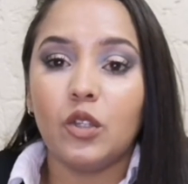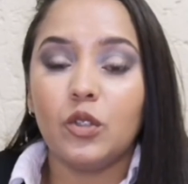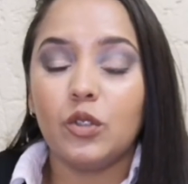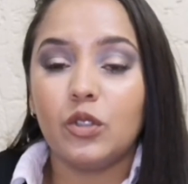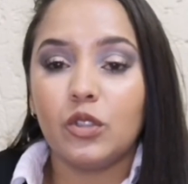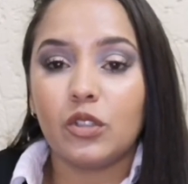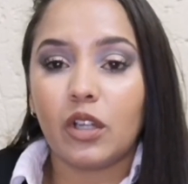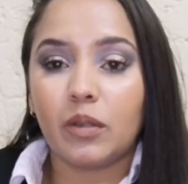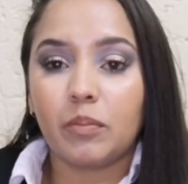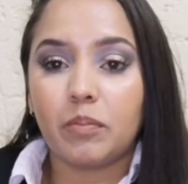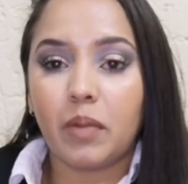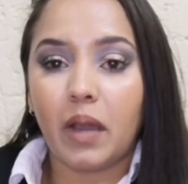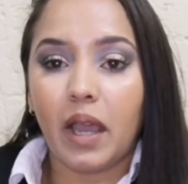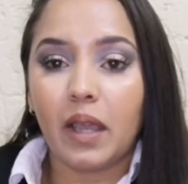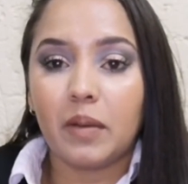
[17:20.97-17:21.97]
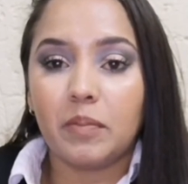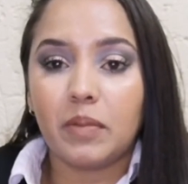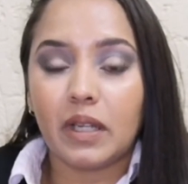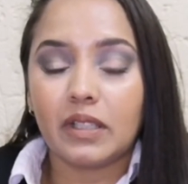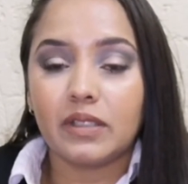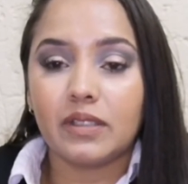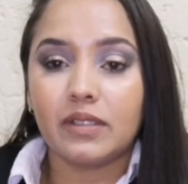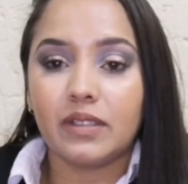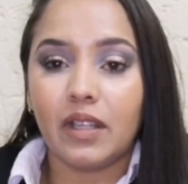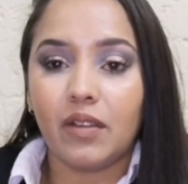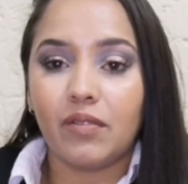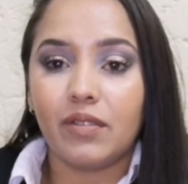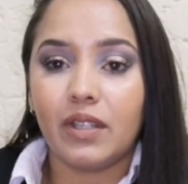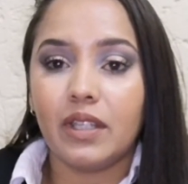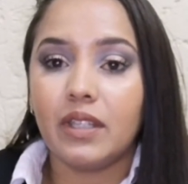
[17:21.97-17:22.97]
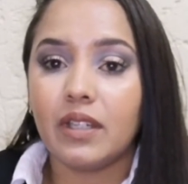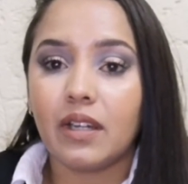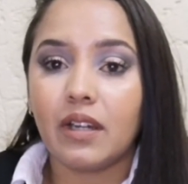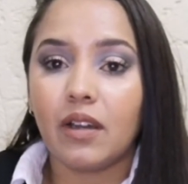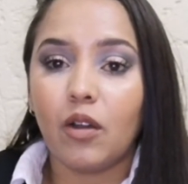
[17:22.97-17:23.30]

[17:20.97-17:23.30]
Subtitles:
You do not buy brushes every year